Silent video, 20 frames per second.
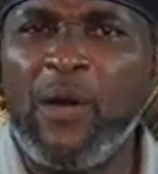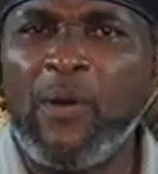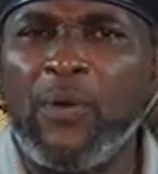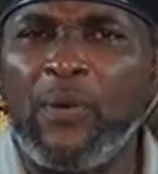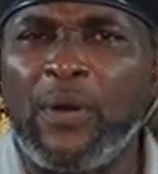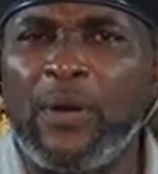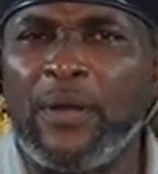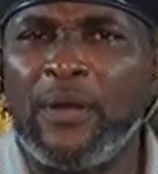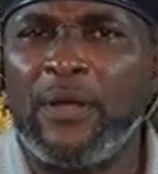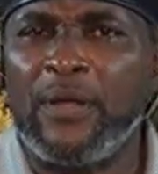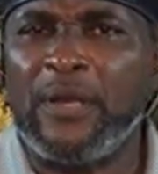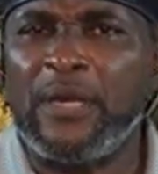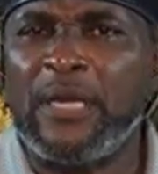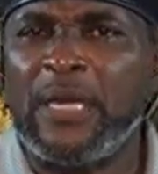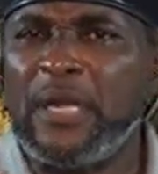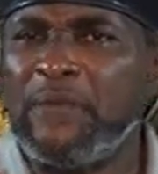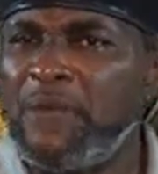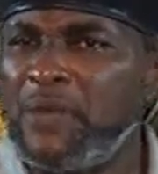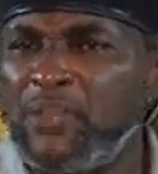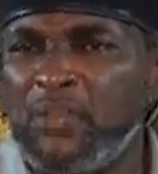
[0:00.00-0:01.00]
hour
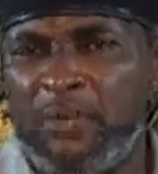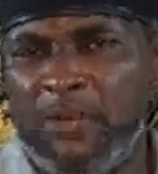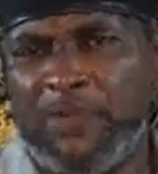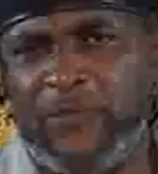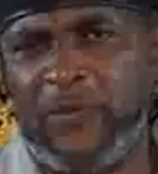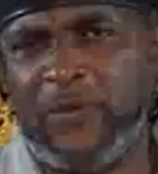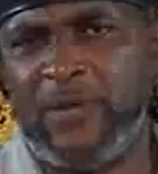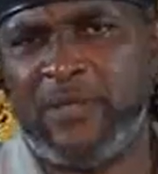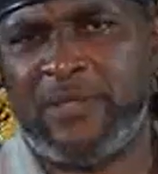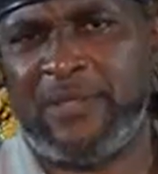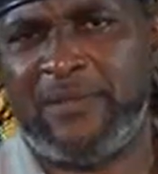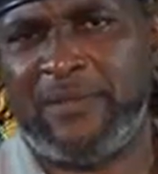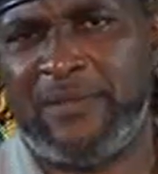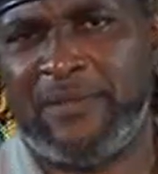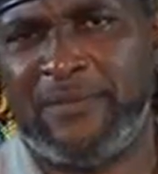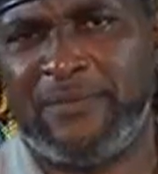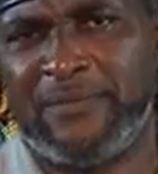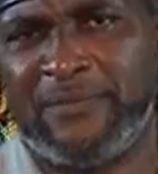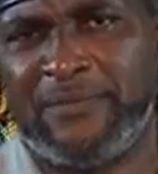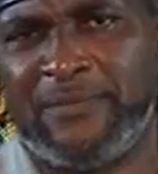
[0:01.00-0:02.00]
never to be
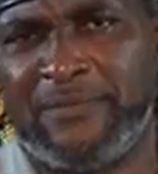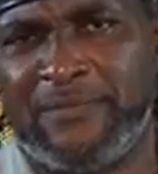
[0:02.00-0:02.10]
forgotten.